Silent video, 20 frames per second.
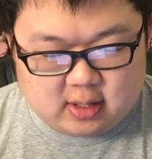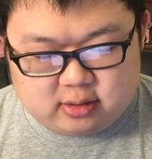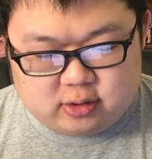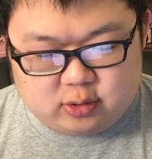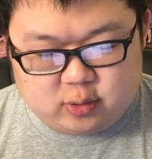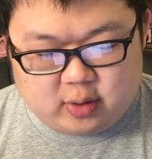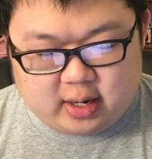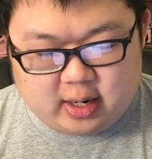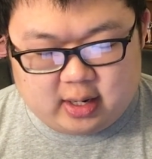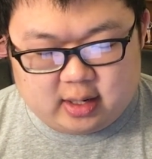
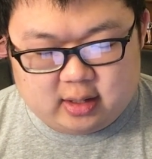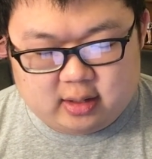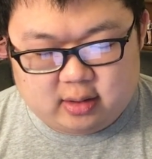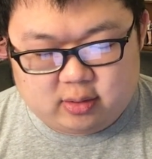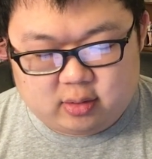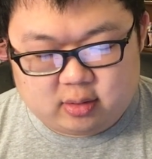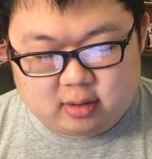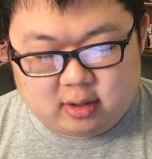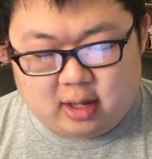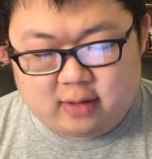Do I
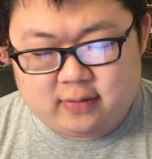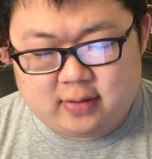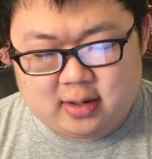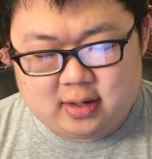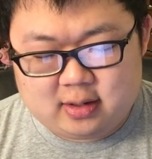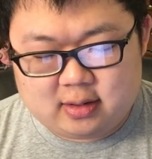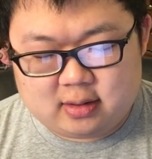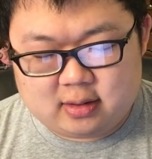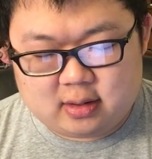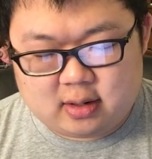love
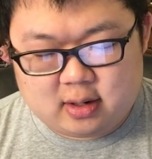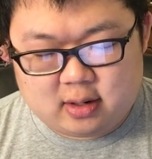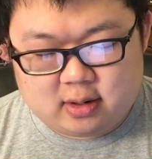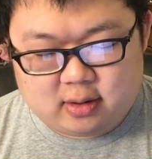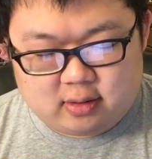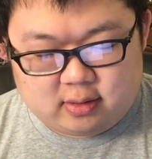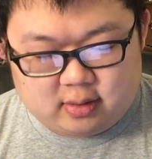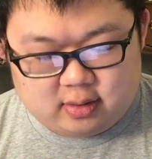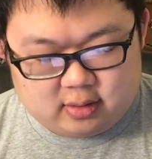it? No.